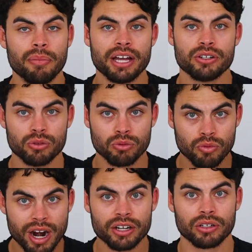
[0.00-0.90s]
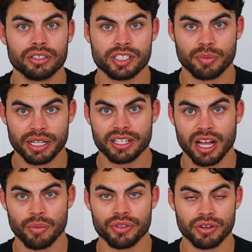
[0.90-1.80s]
men who regularly spend
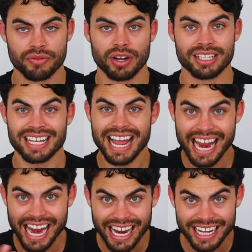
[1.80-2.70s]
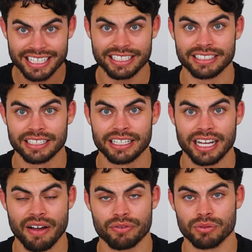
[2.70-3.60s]
time with their friends and
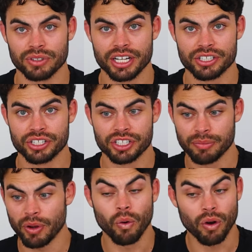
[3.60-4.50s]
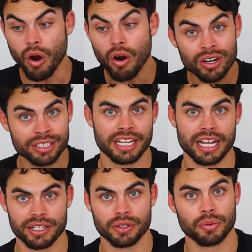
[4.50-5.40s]
have a relationship or are
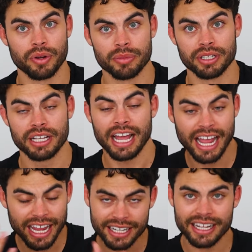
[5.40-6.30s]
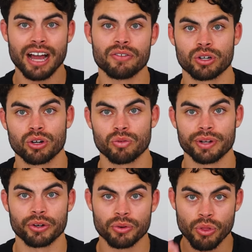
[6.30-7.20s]
dating women and have a
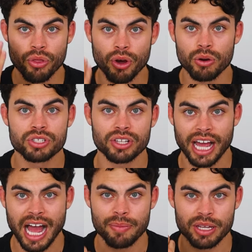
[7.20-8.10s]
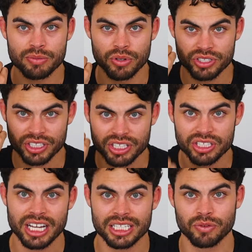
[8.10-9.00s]
career, those are the happiest, most
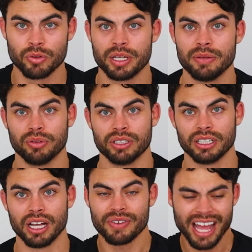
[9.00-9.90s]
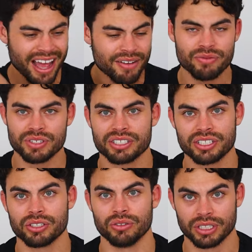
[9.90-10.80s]
successful people in life every
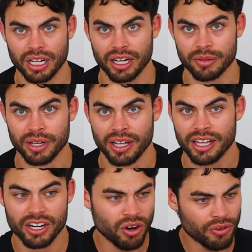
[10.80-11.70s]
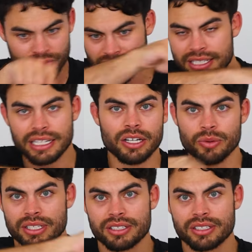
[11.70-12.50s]
single time. And it all feeds into